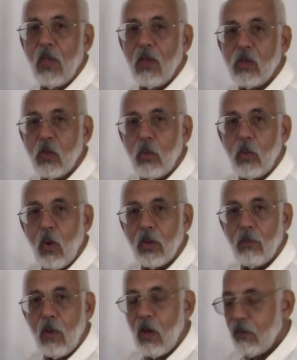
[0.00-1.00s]
so we want a
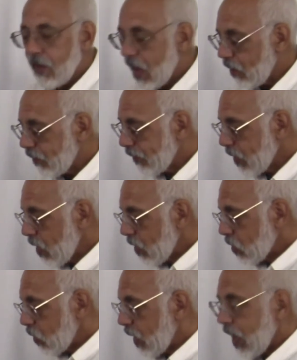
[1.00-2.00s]
ball valve.
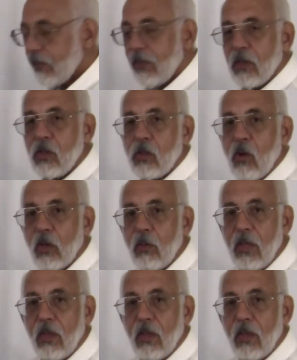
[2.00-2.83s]
So again, this is going to be the